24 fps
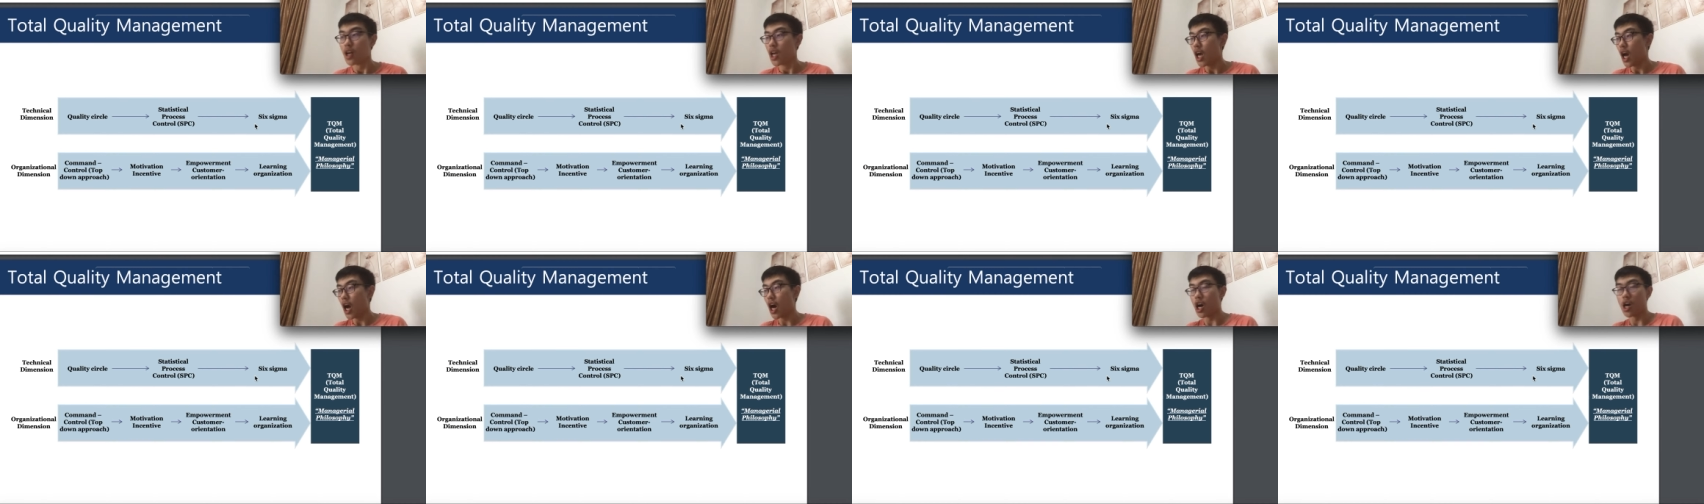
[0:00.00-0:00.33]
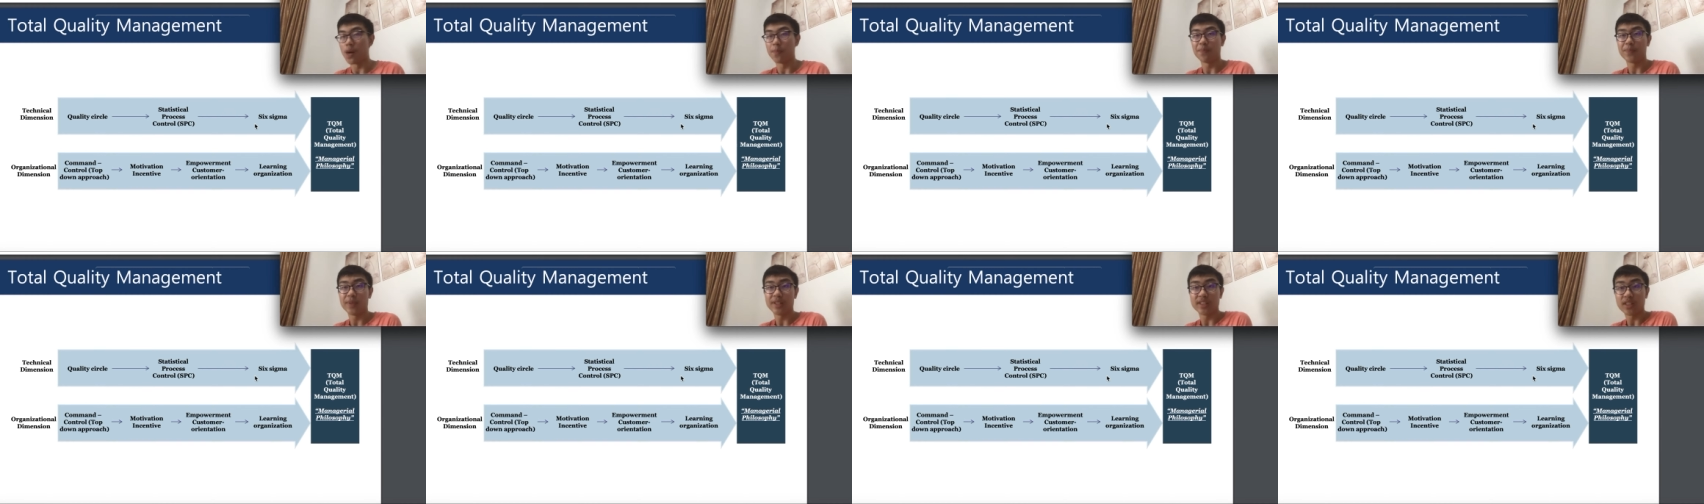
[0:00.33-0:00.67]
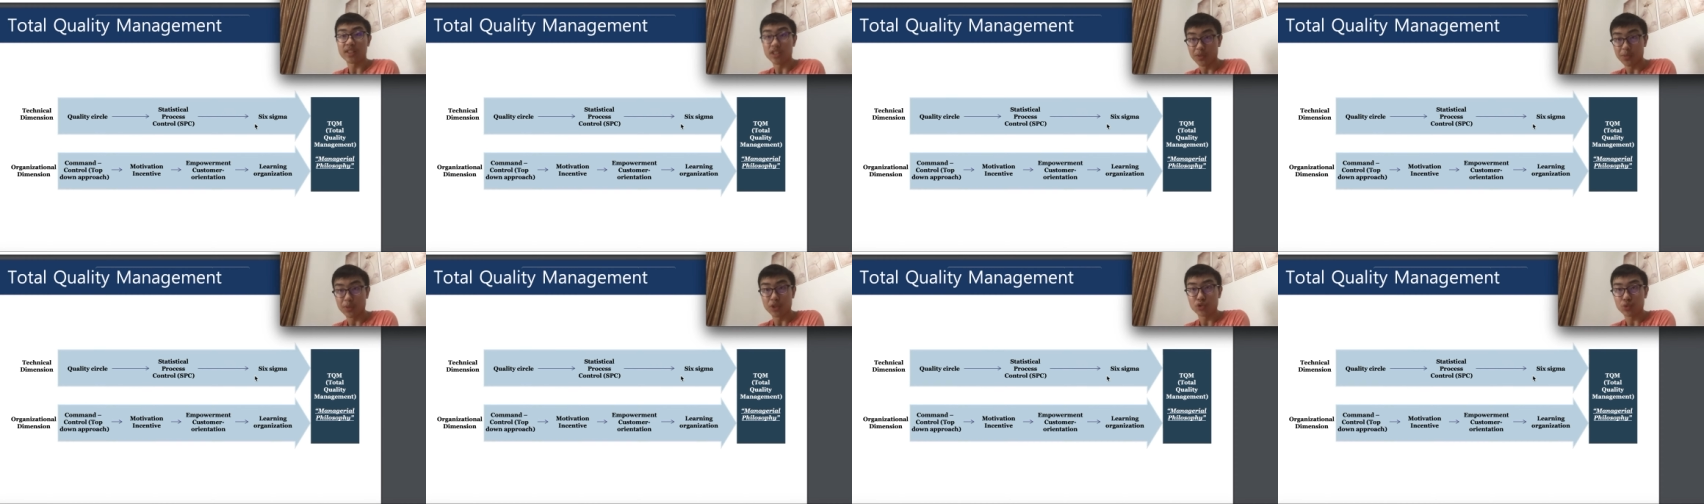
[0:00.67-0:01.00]
um, business
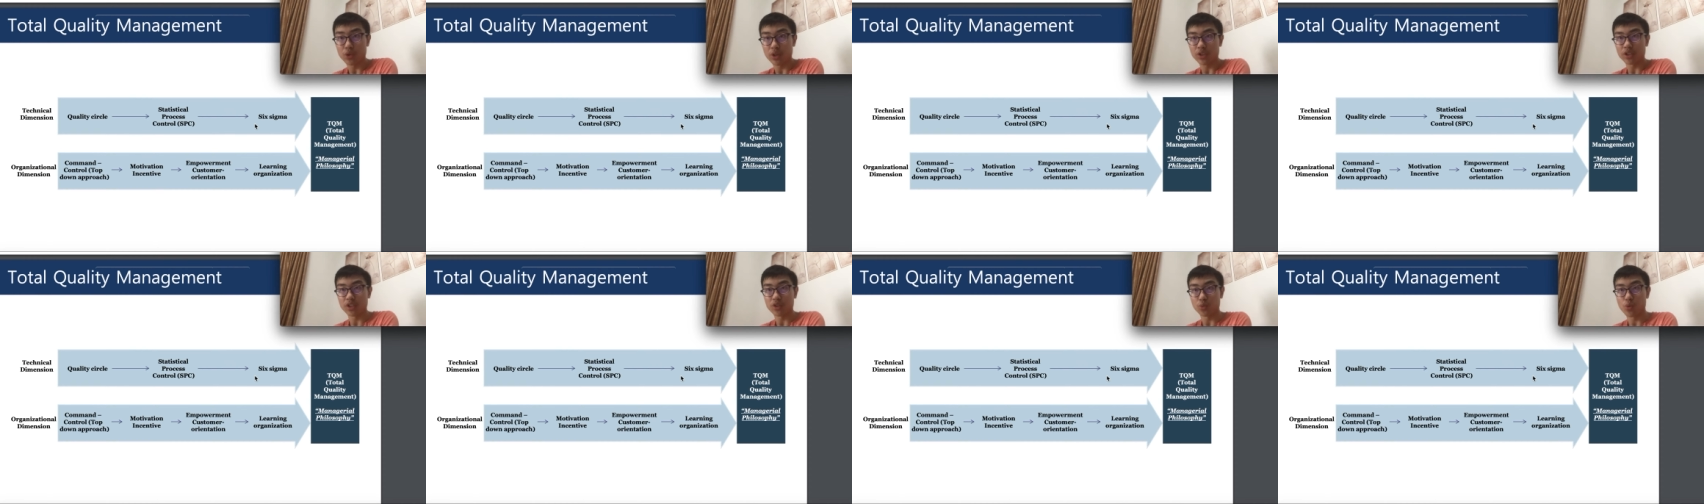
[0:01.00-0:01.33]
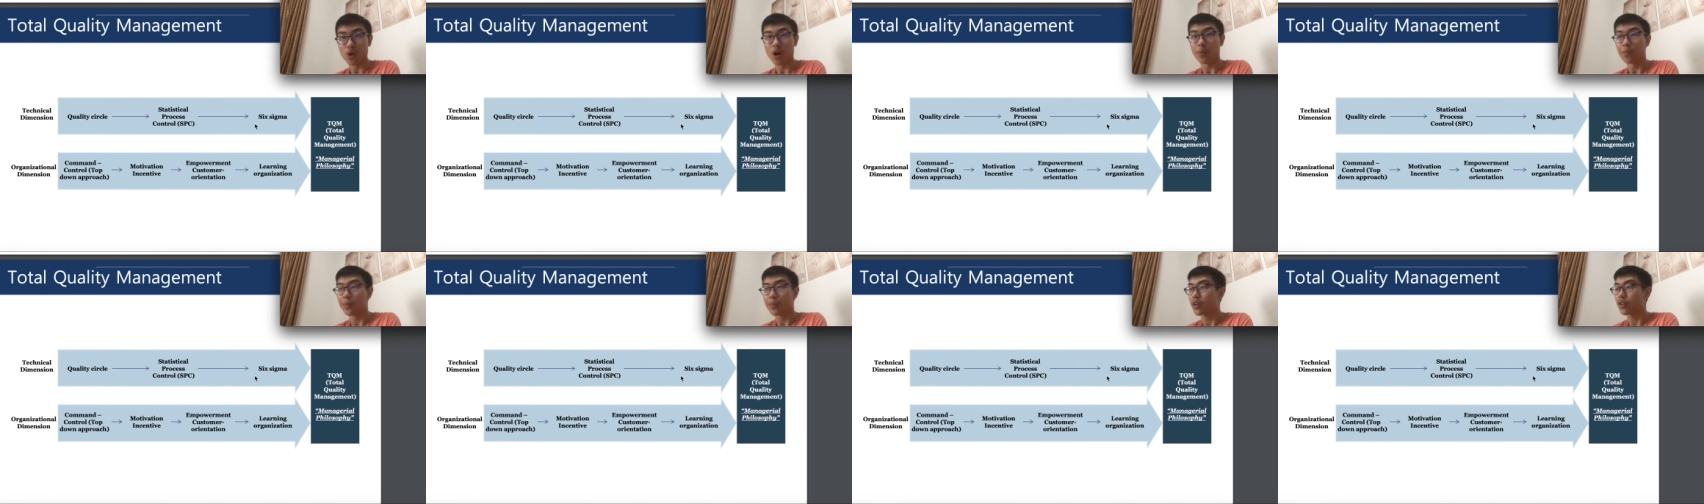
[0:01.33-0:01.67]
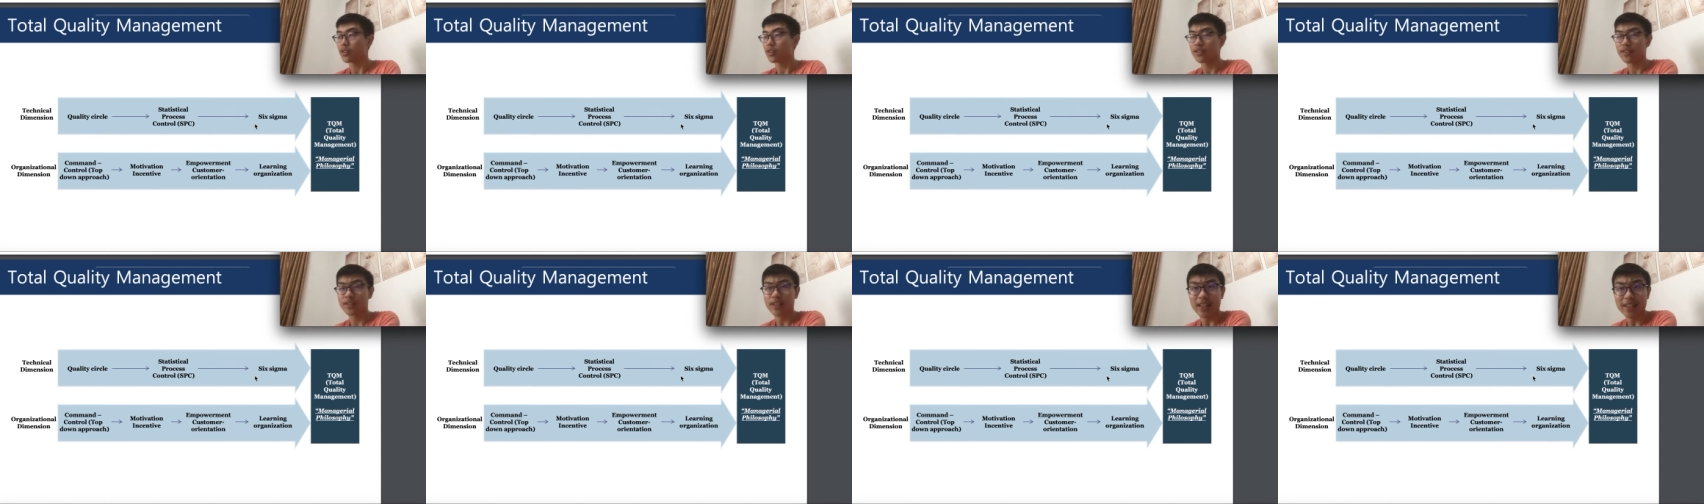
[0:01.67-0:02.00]
administration as well because
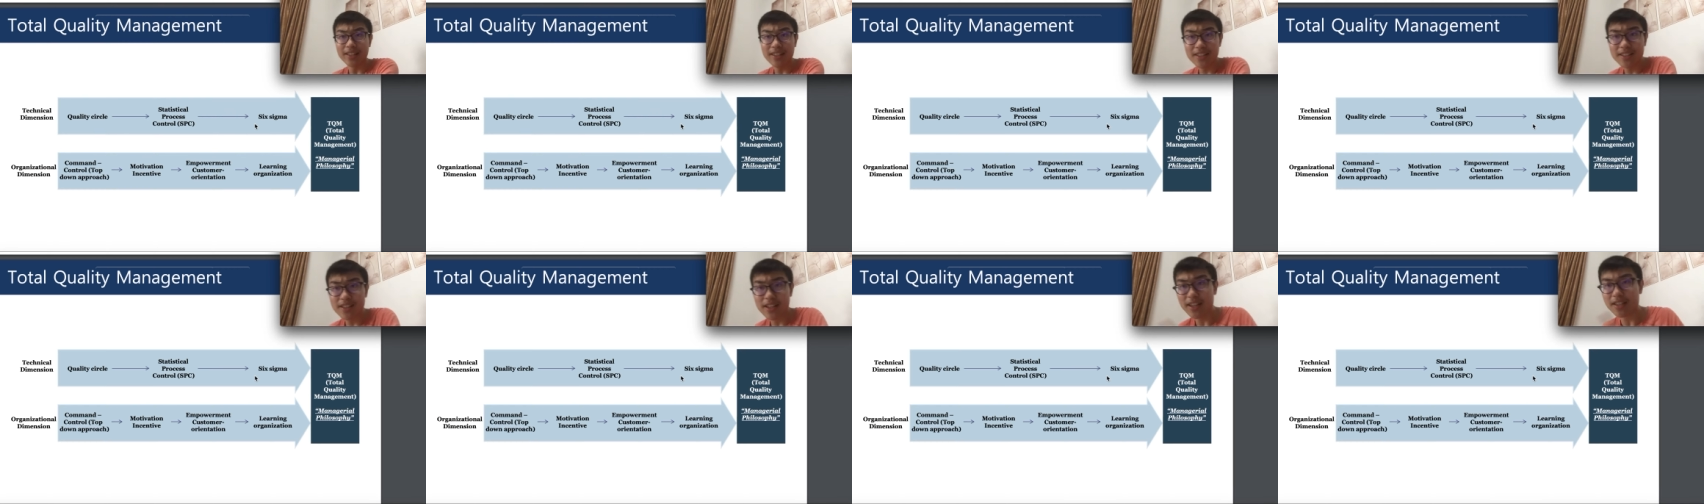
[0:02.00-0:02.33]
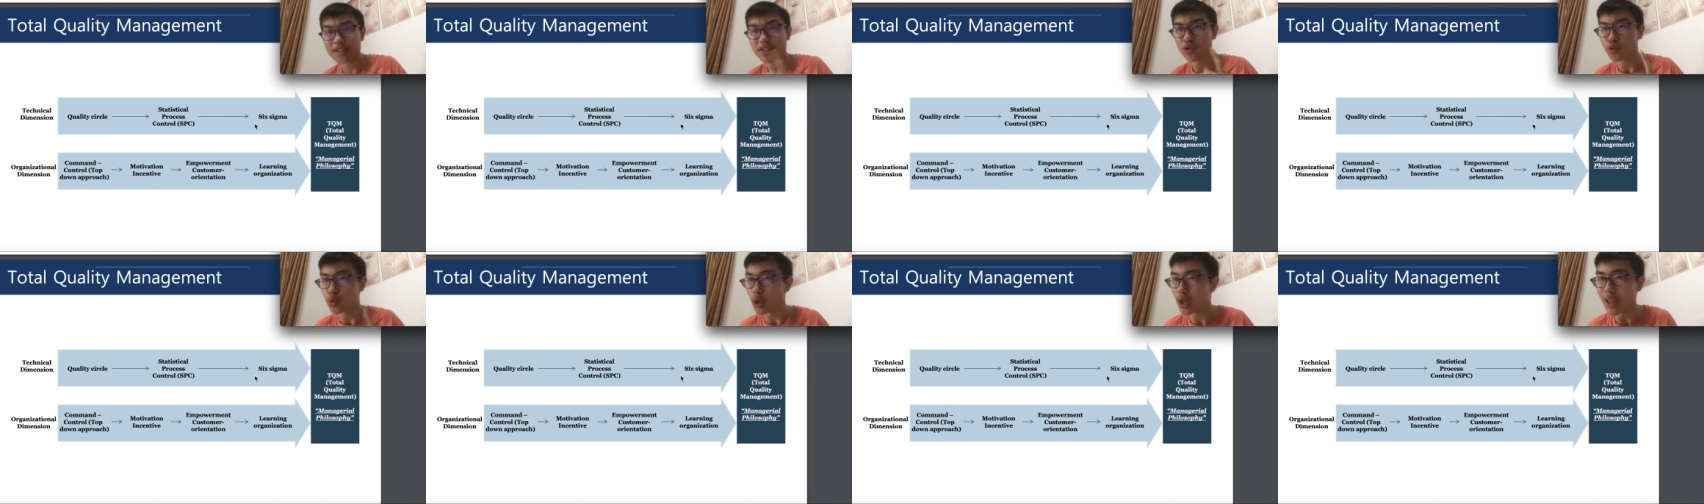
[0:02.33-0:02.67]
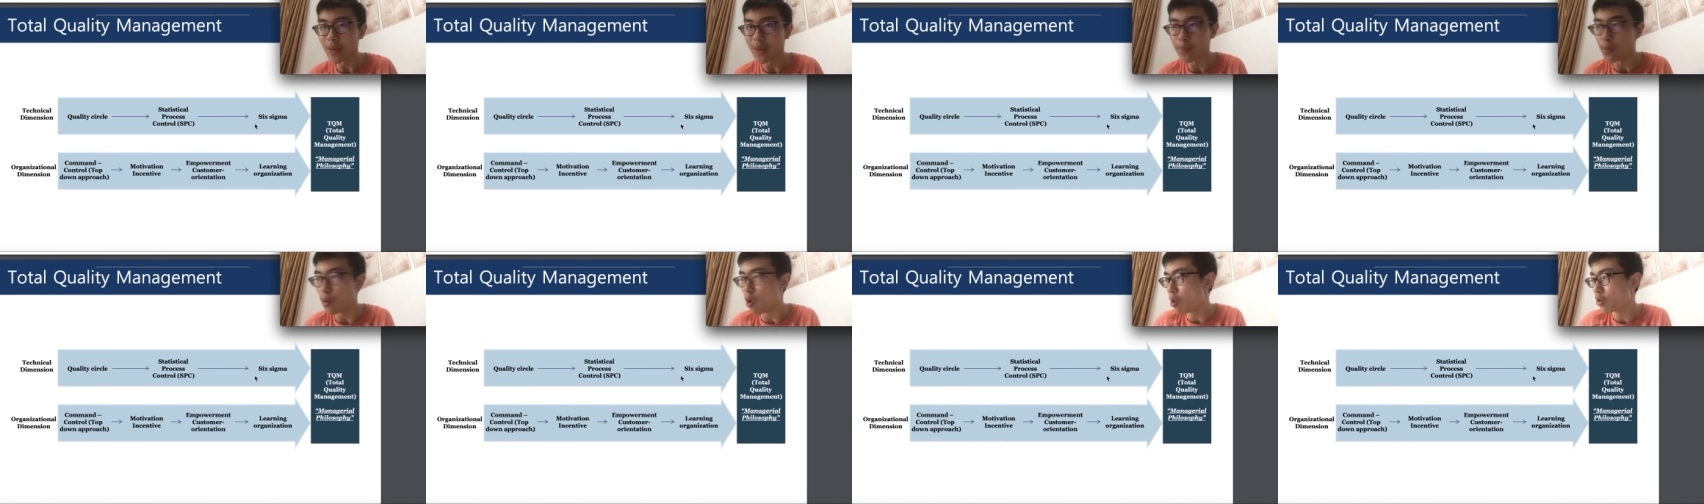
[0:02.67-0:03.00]
statistics is really
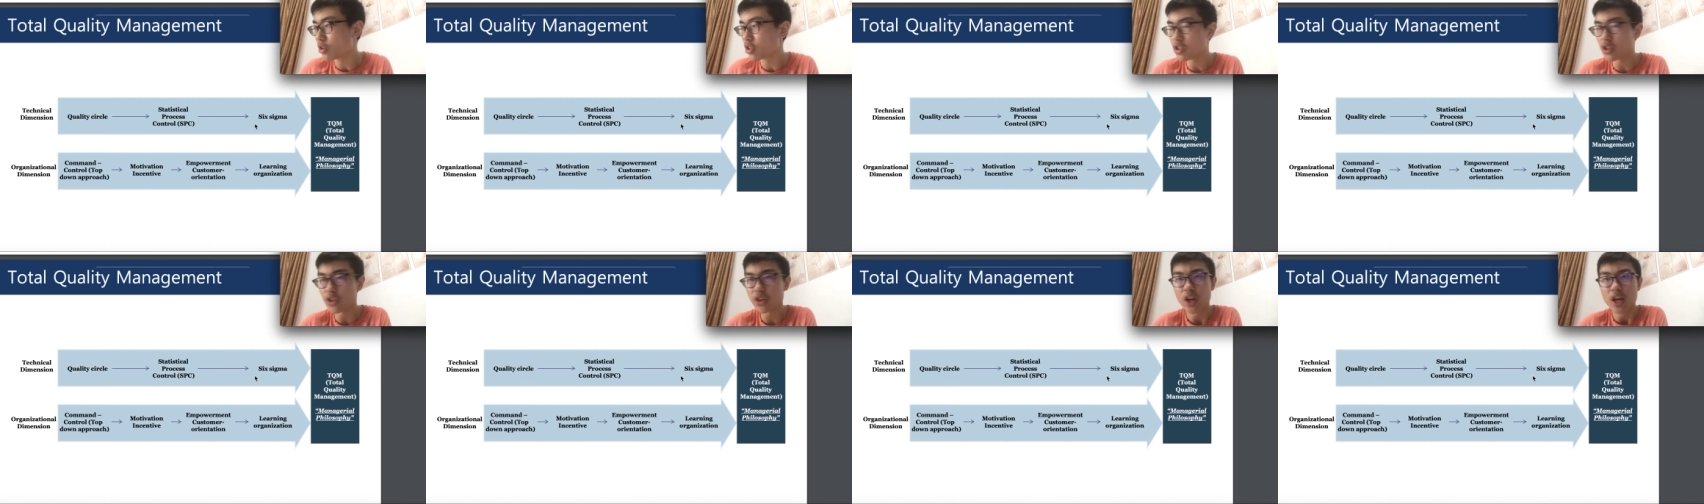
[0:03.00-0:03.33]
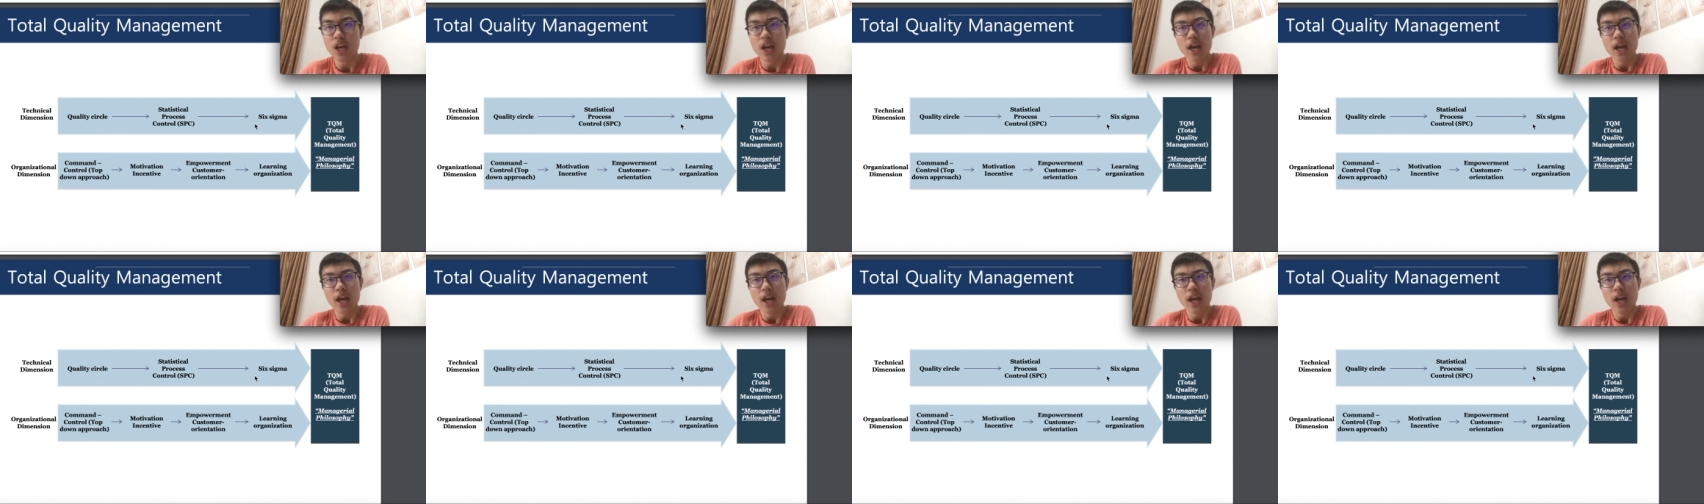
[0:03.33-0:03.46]
important